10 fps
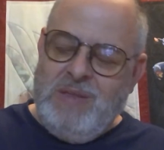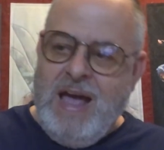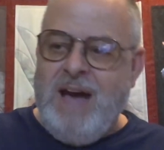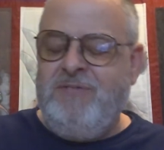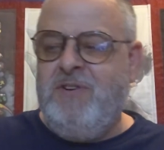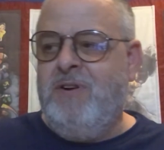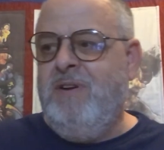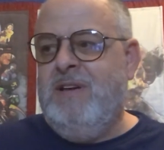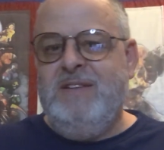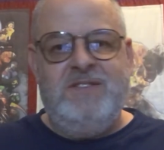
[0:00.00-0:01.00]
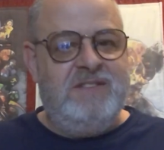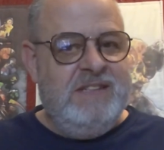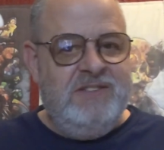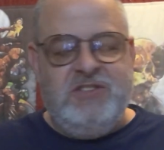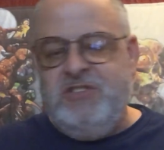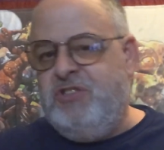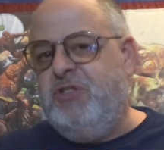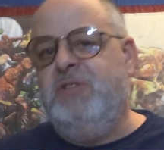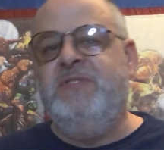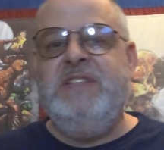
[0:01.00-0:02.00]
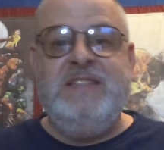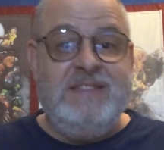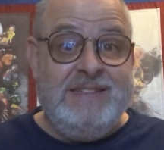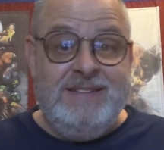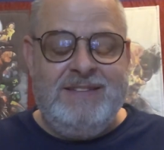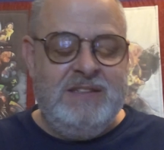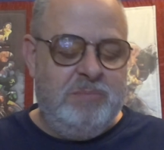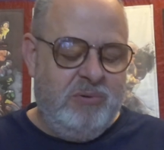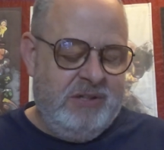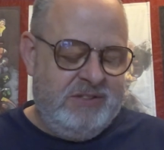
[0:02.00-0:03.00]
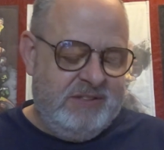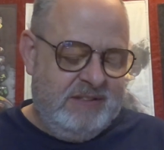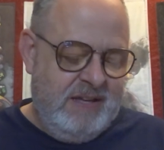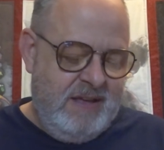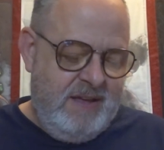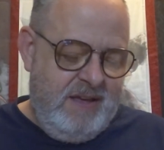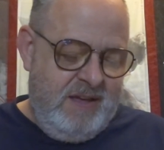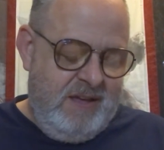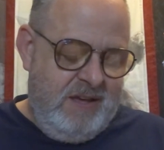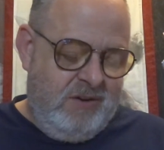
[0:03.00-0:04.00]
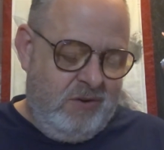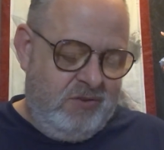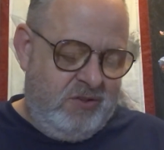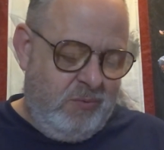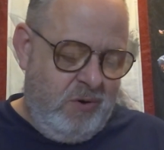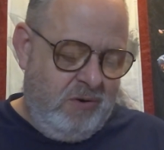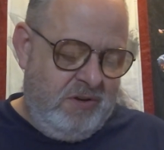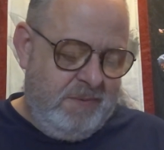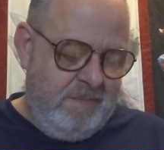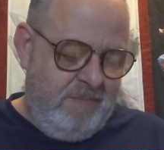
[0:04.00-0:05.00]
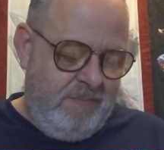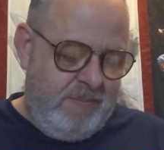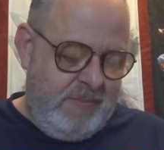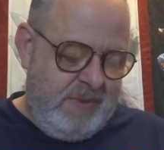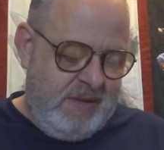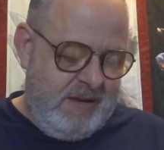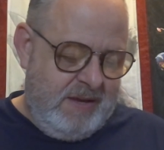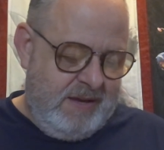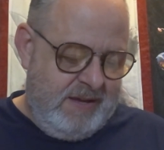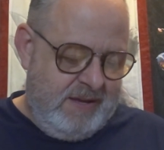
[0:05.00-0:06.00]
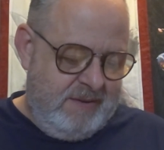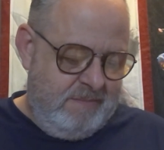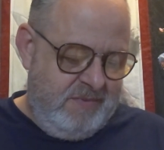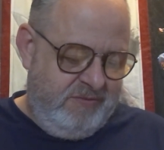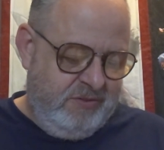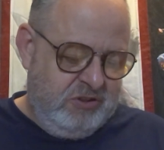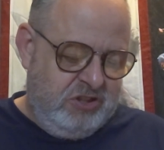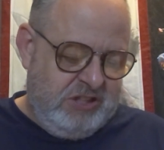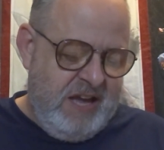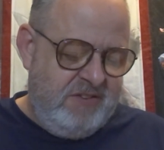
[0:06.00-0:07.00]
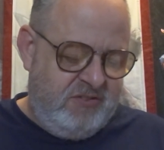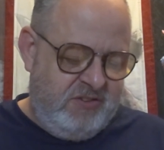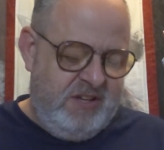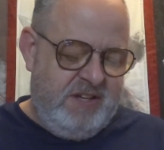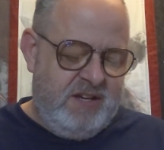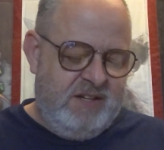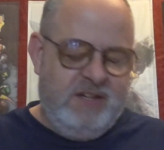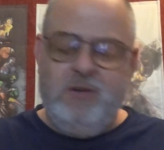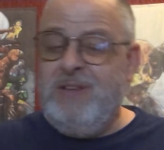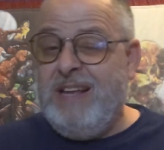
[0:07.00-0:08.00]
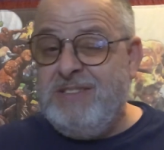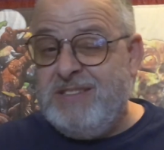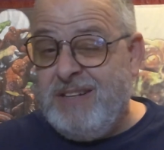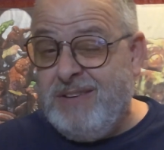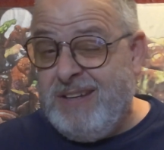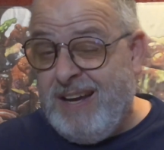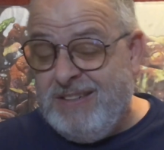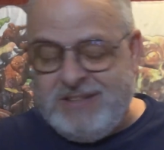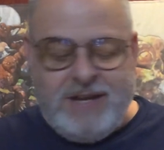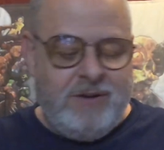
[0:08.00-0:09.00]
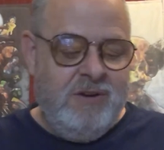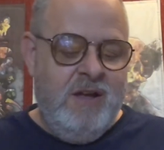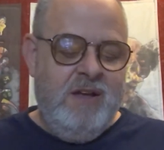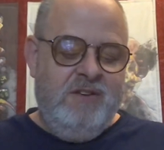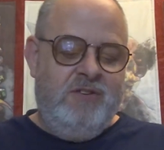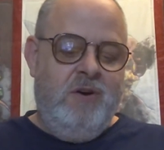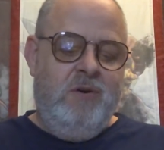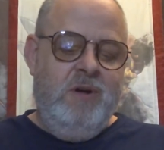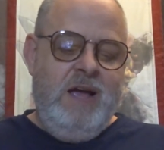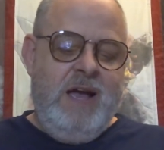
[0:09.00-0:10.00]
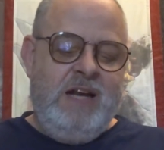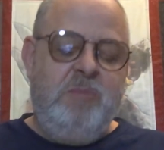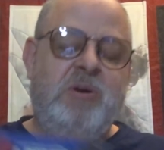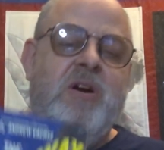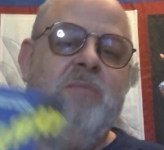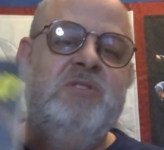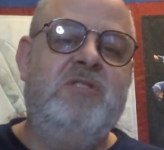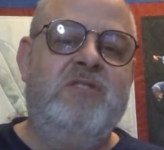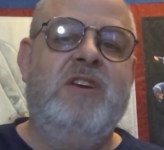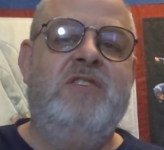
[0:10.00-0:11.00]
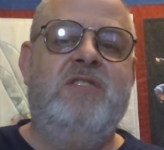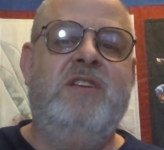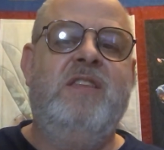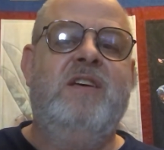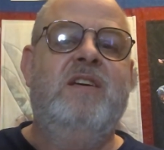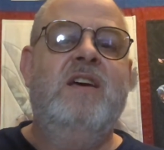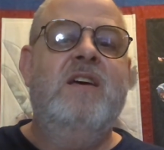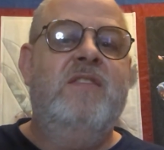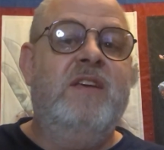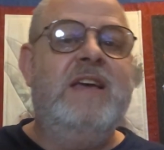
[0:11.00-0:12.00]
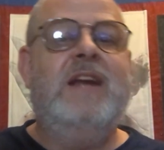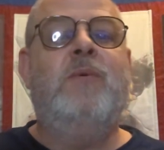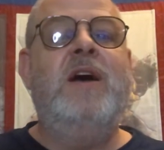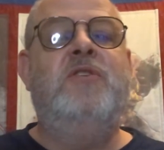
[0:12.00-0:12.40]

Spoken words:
After stints in juvie, stints in prison, he goes to work for JC, a near legendary hijacker. So Eddie becomes essentially the getaway